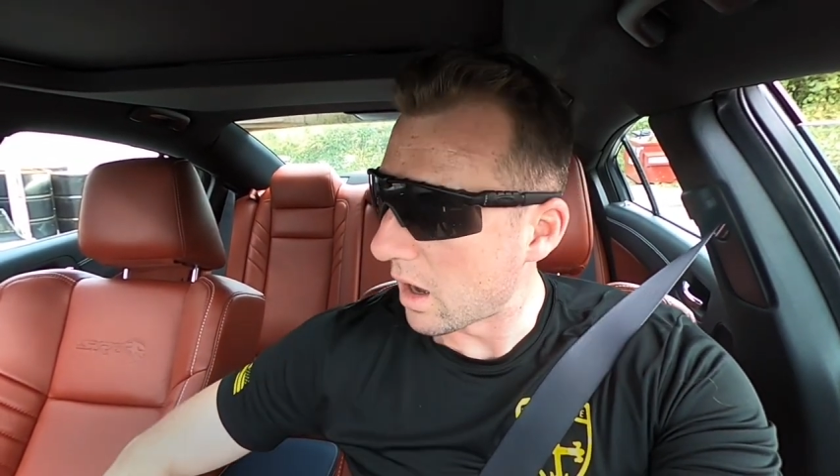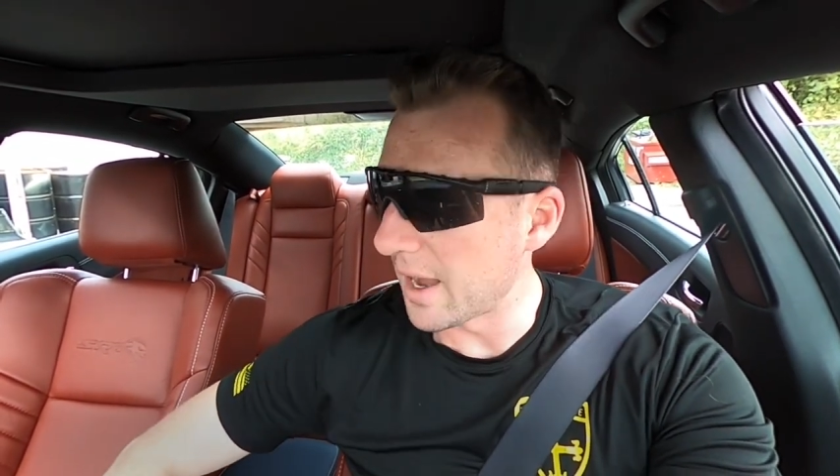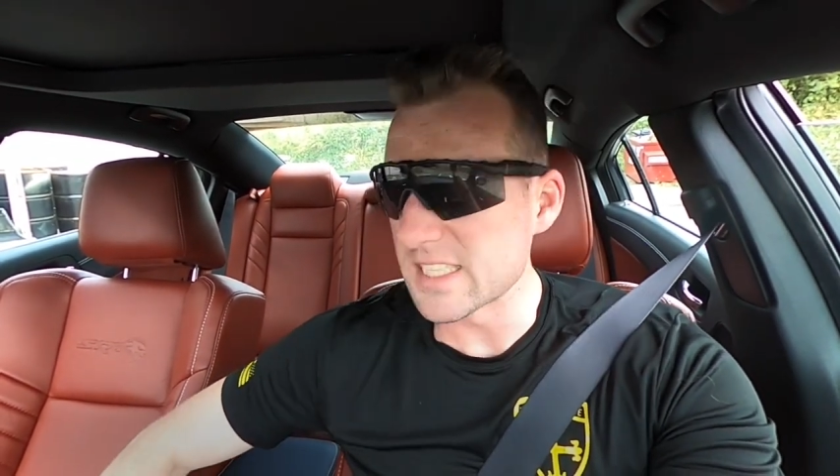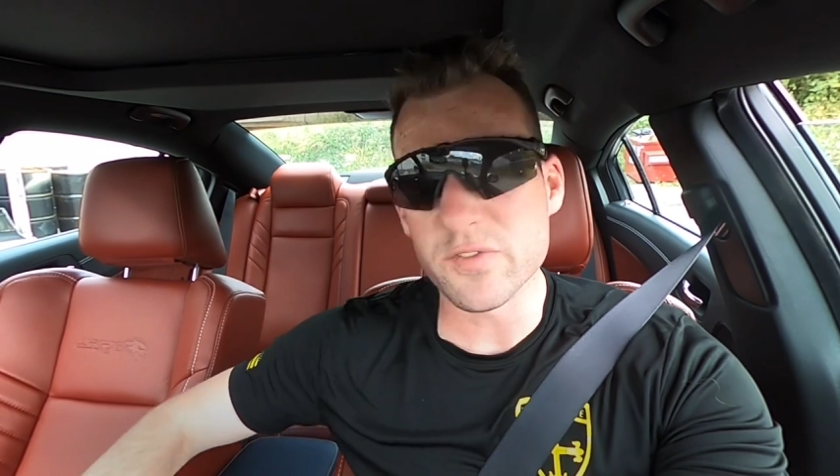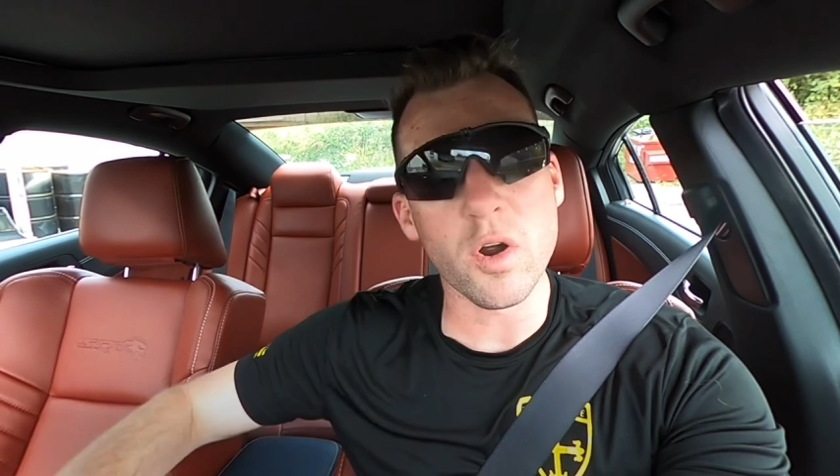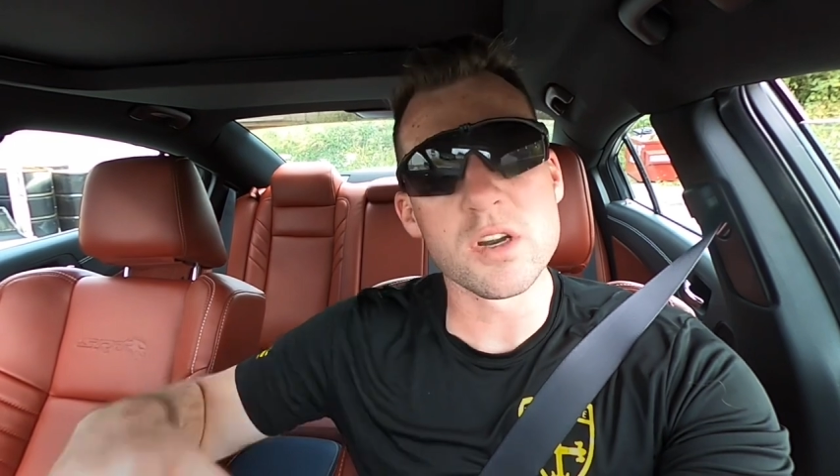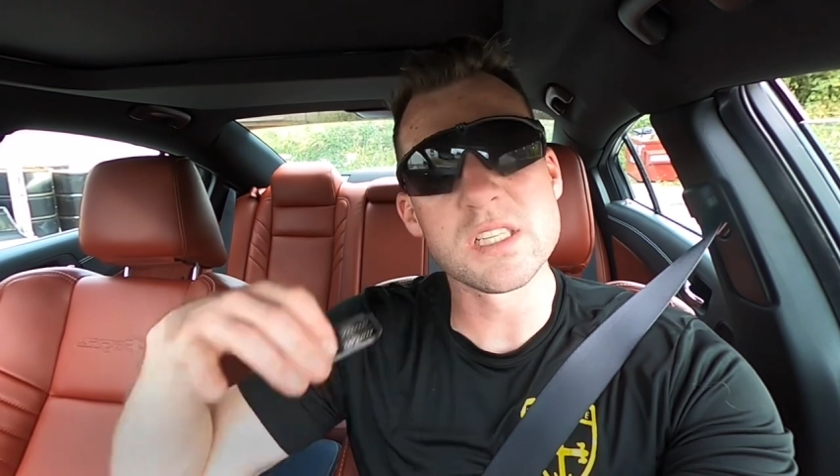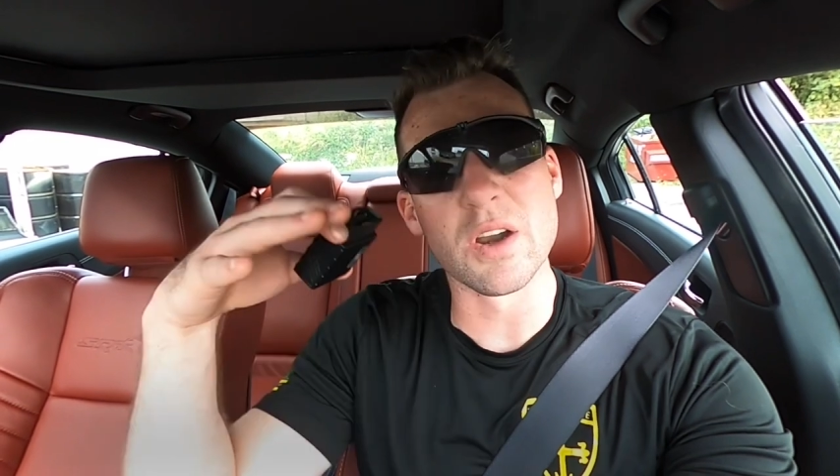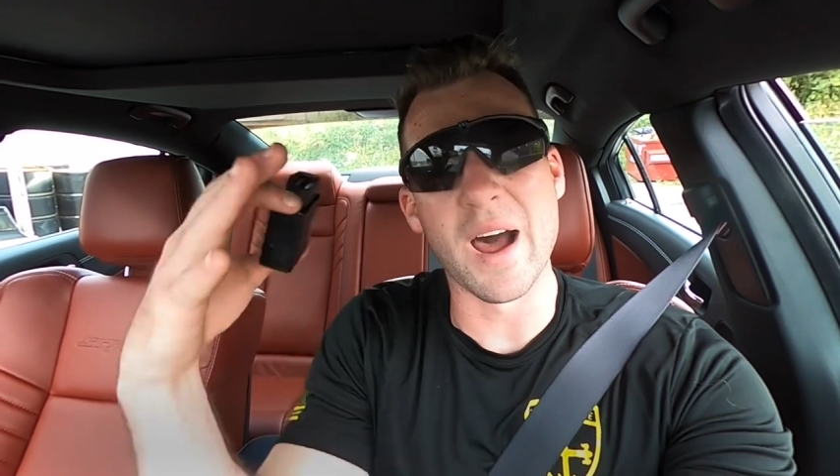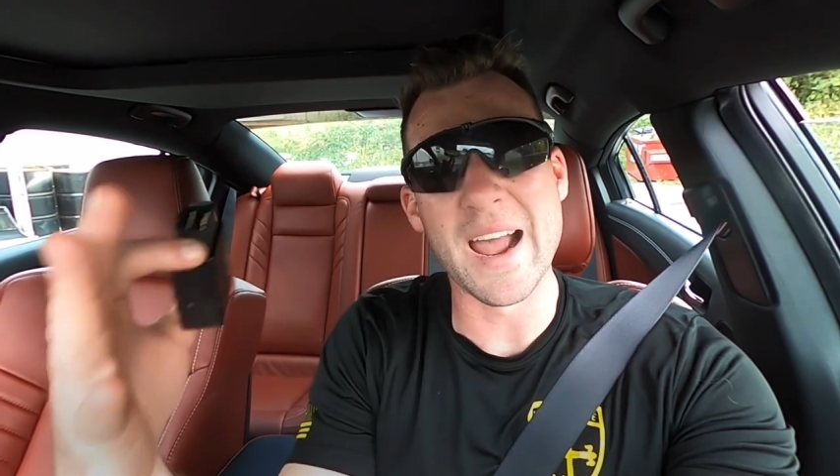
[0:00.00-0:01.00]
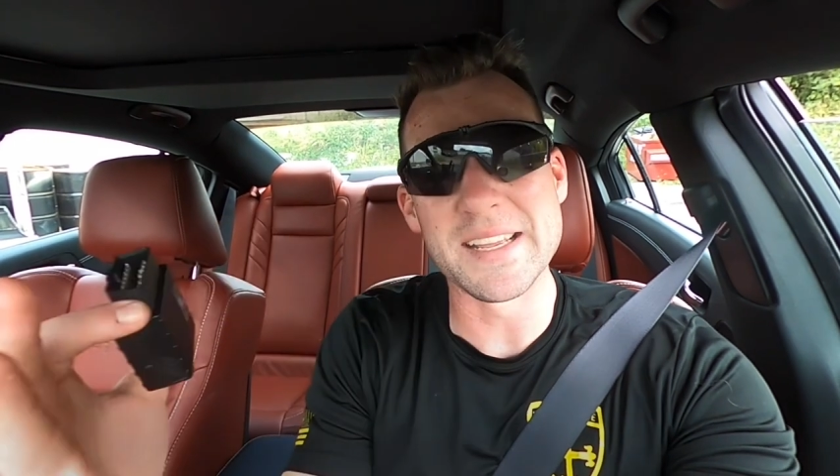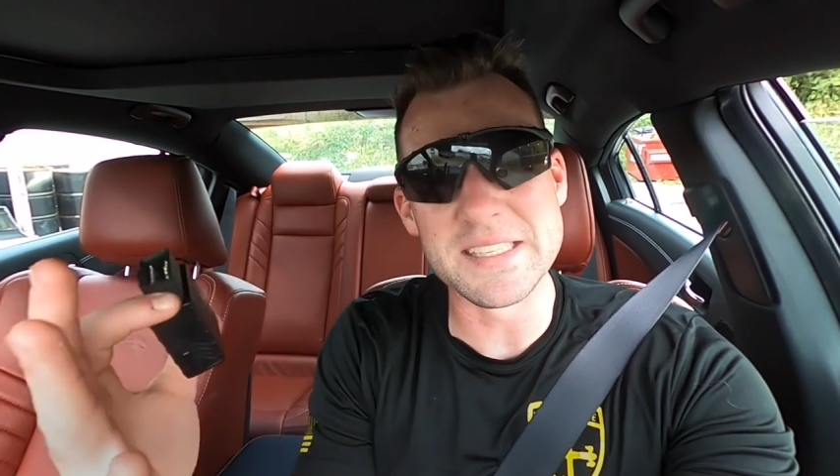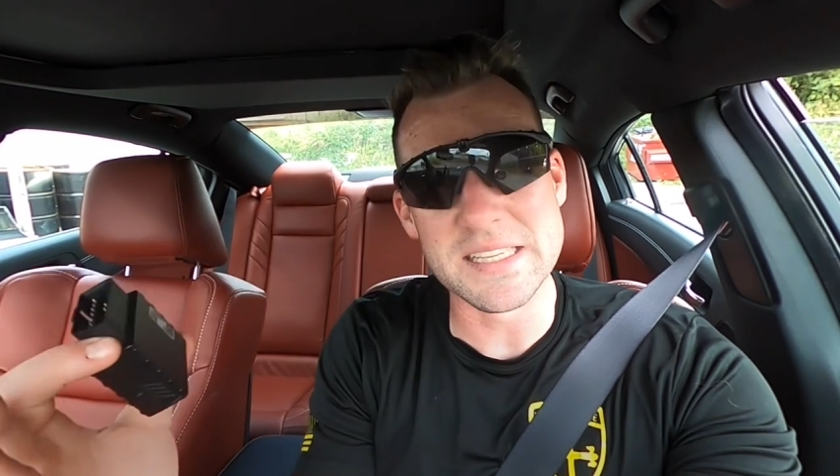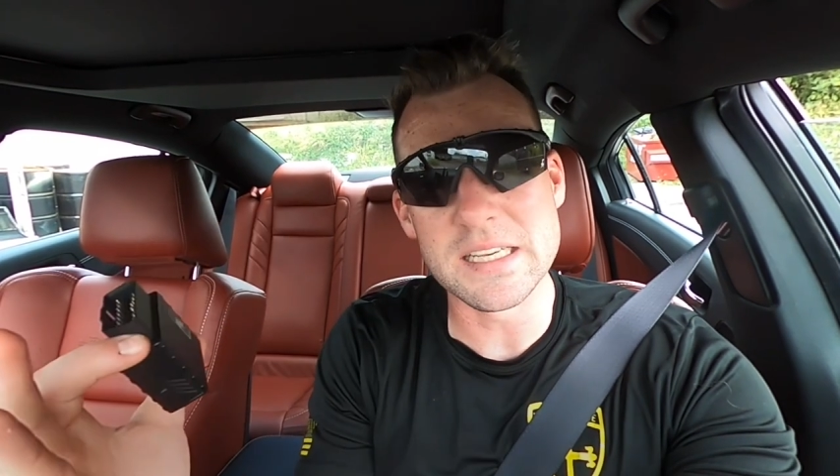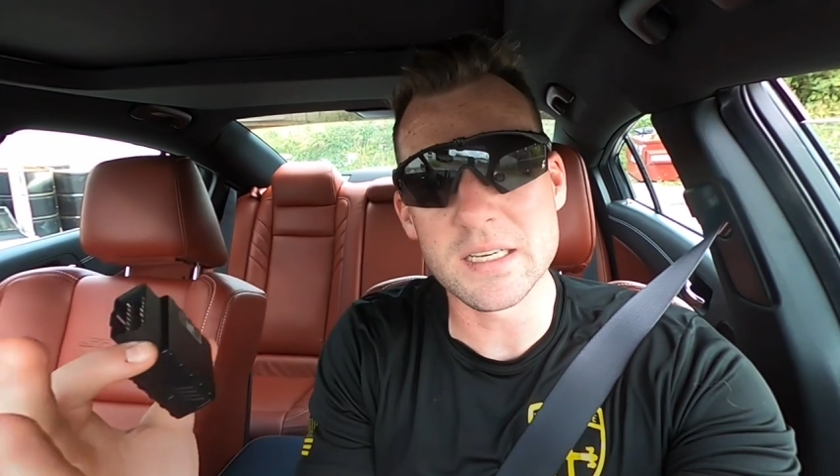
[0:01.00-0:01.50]
as far as their
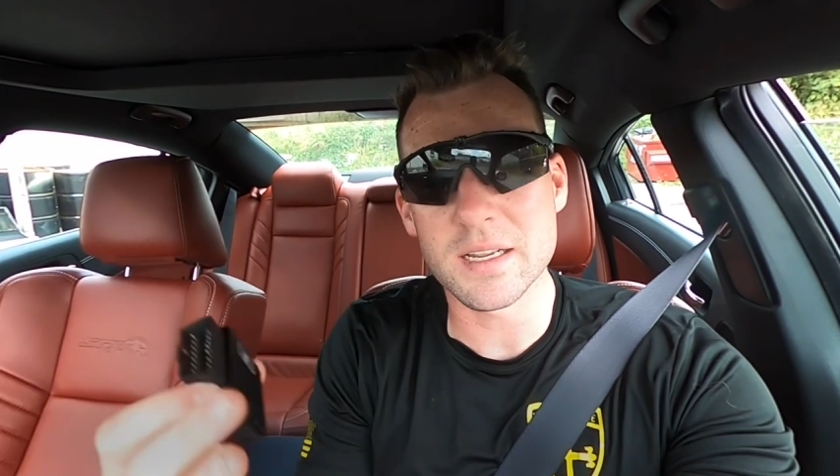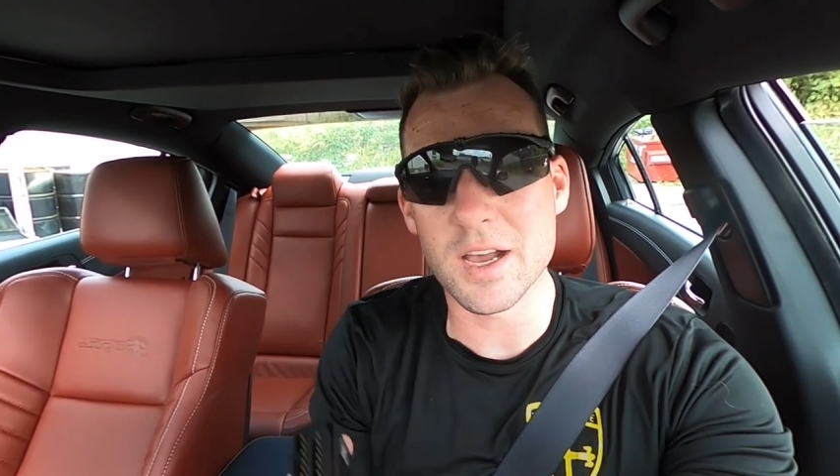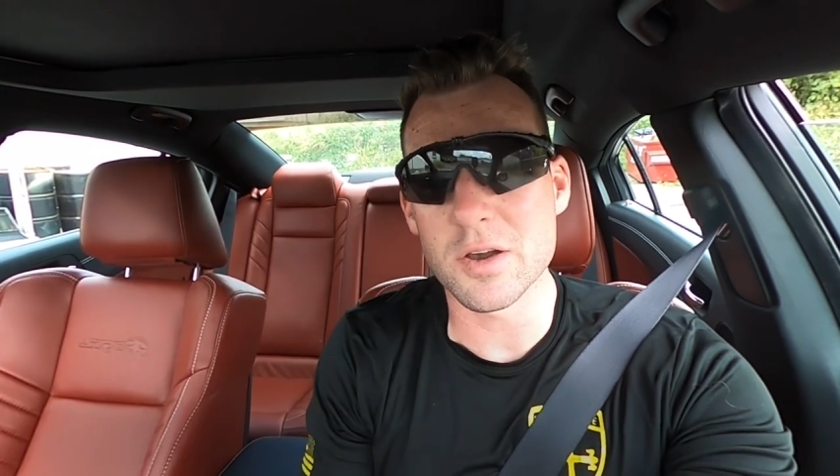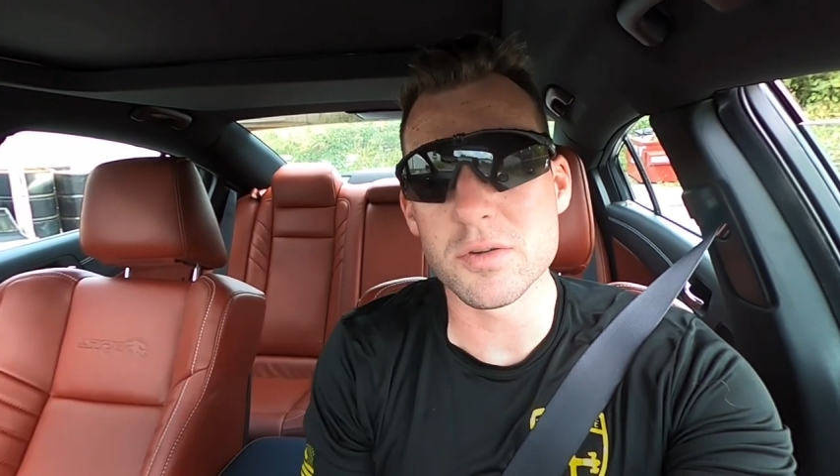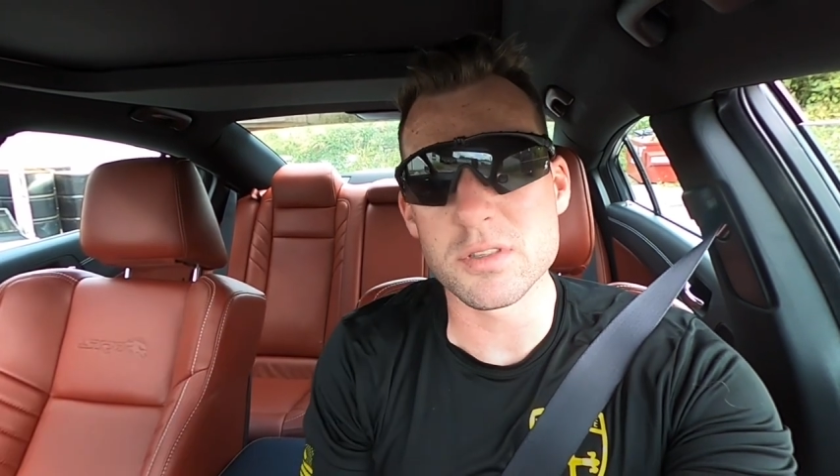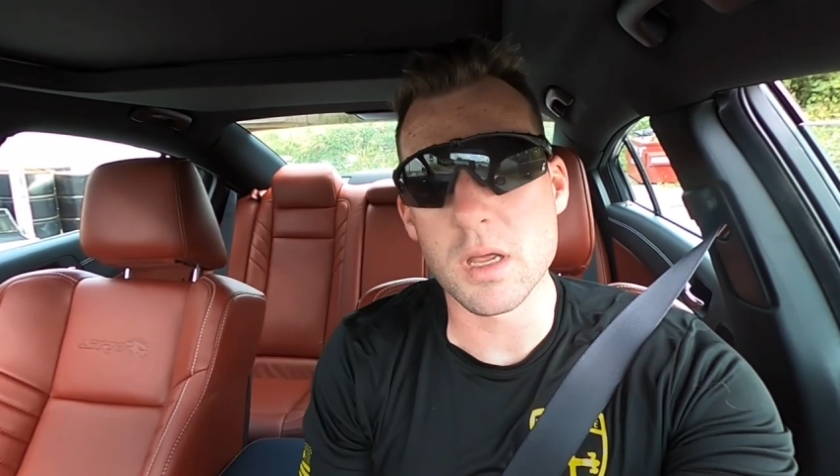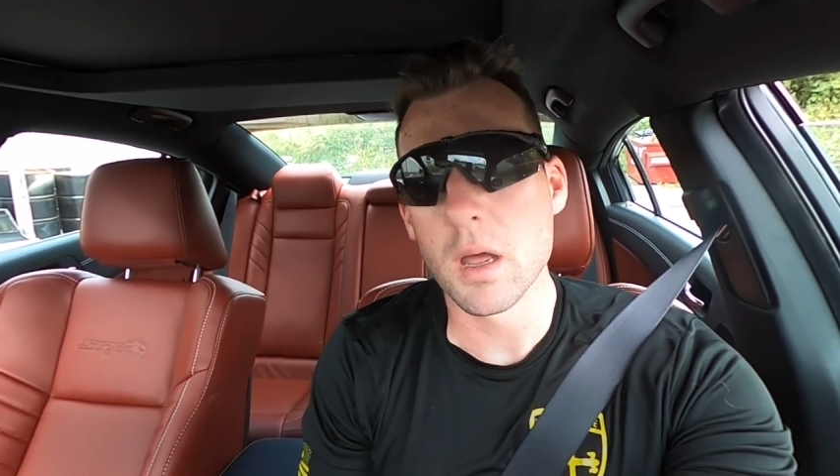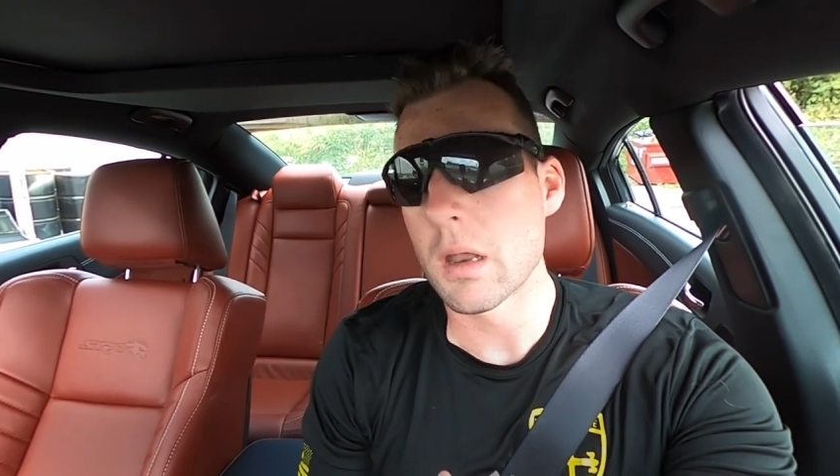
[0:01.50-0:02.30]
idea goes,